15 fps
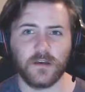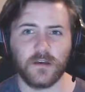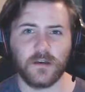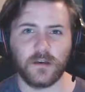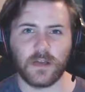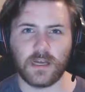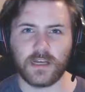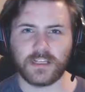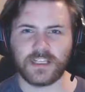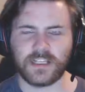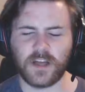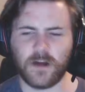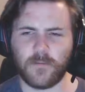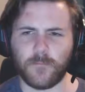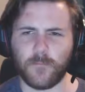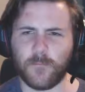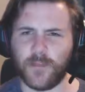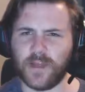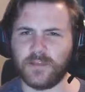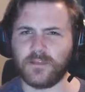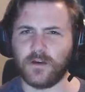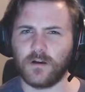It's not
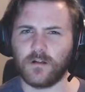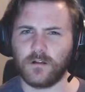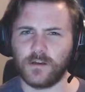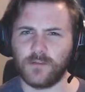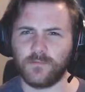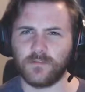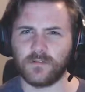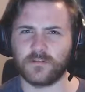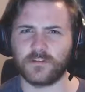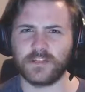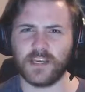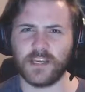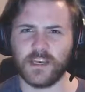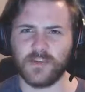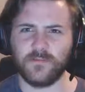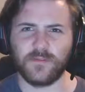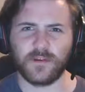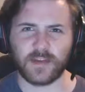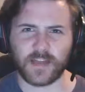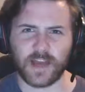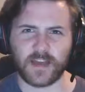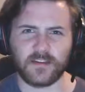mentholy per se, but it
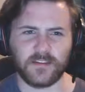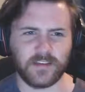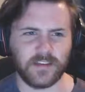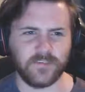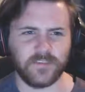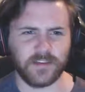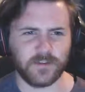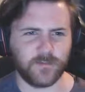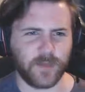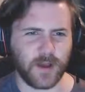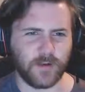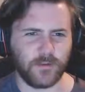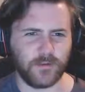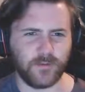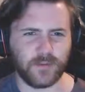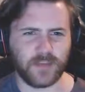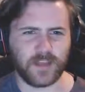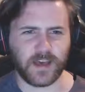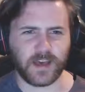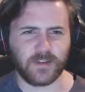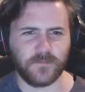kind of leaves your mouth with that